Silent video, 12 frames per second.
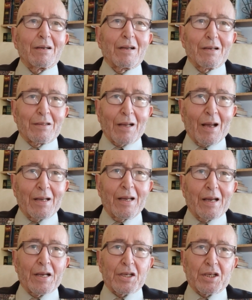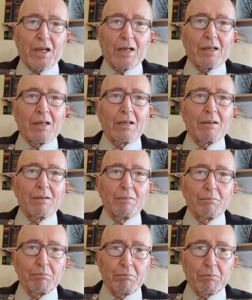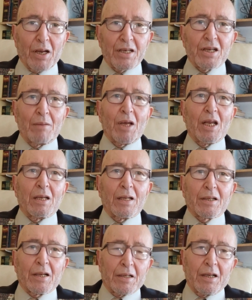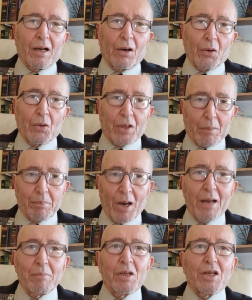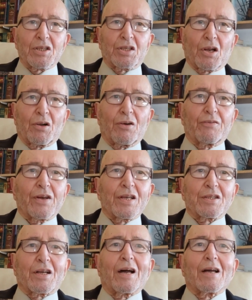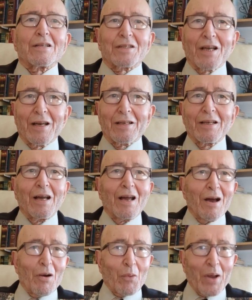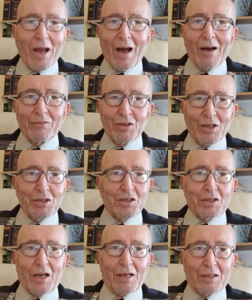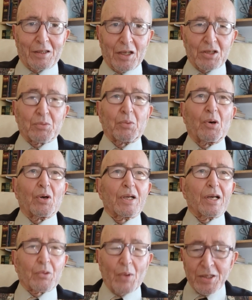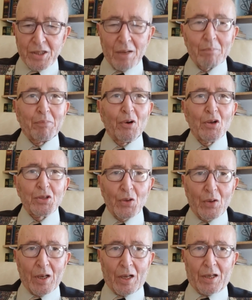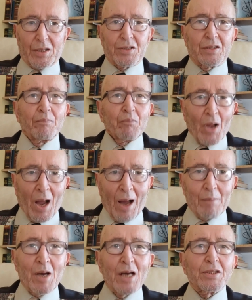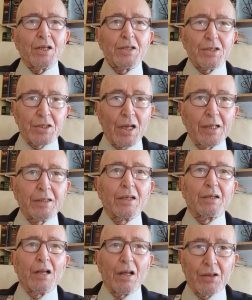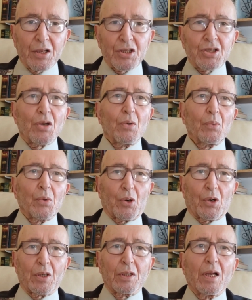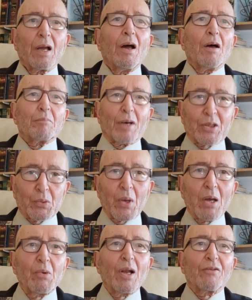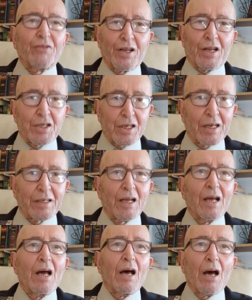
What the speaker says: retaliation, Benjamin Netanyahu, the Prime Minister of Israel, said, we have not started this war. It was imposed on us. Hamas started this war, but we will finish it